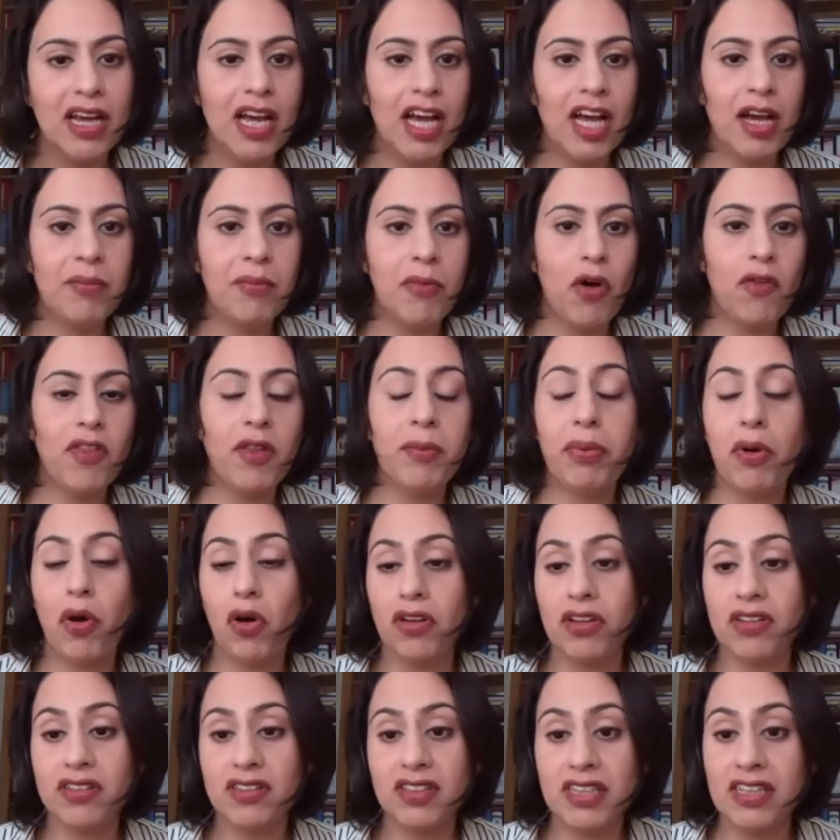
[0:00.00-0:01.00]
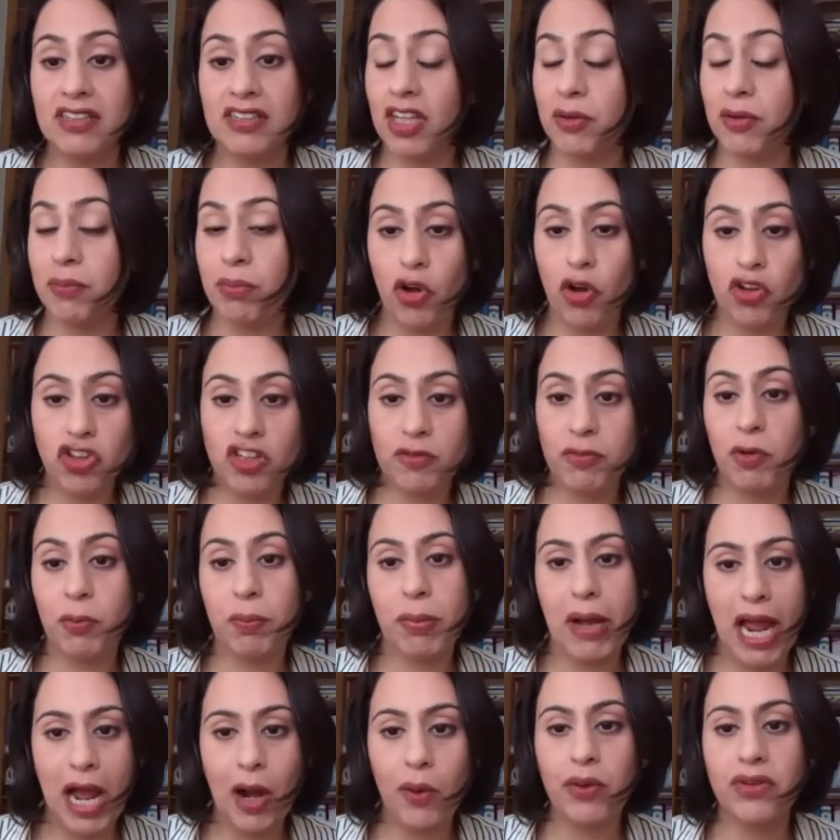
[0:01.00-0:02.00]
on the policies and possible
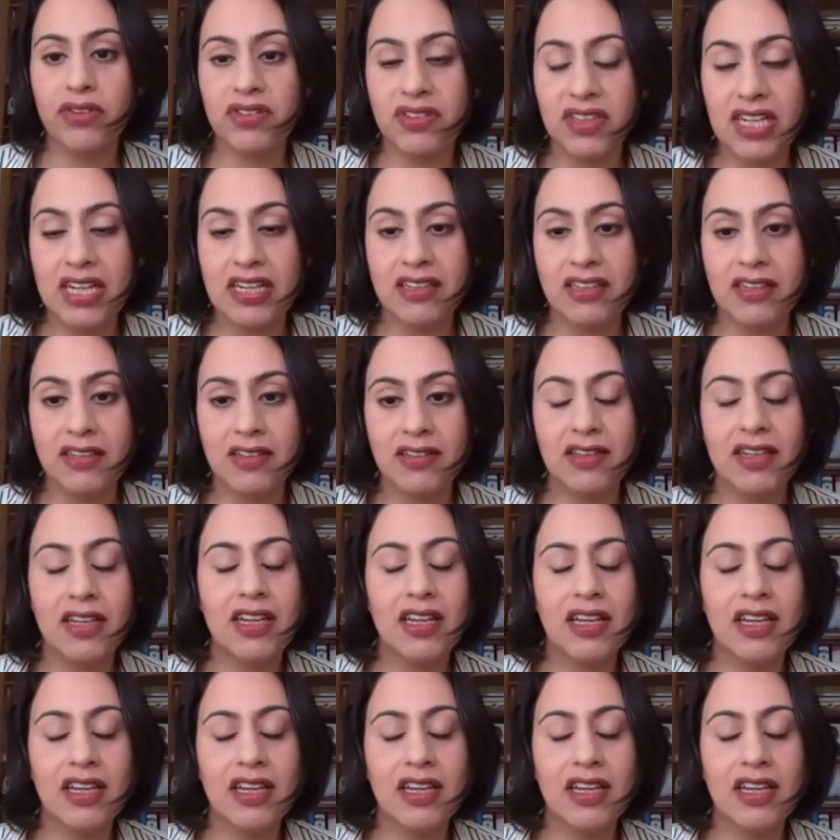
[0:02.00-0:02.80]
powers needed